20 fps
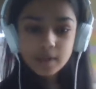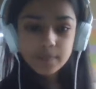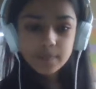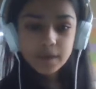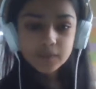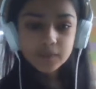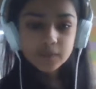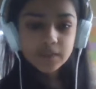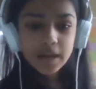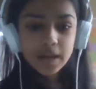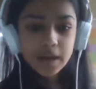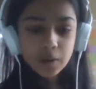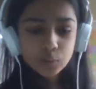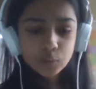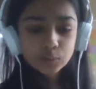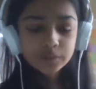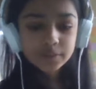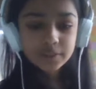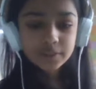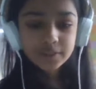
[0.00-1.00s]
Imagine
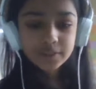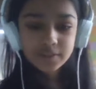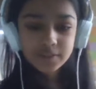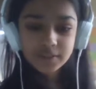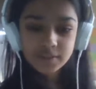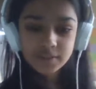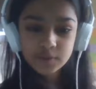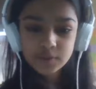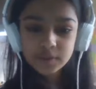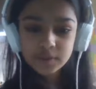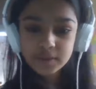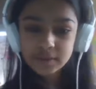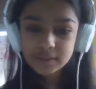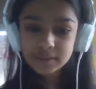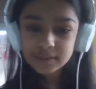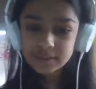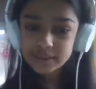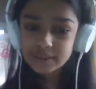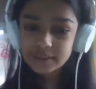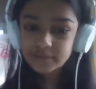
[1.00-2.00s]
how little things you can
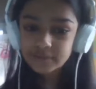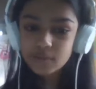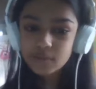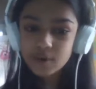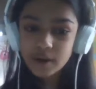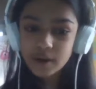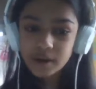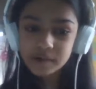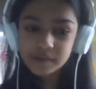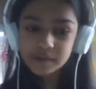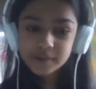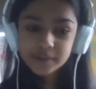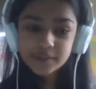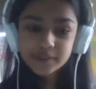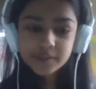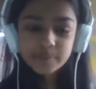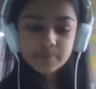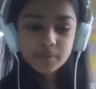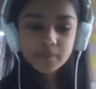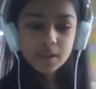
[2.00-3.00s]
get done in four hours.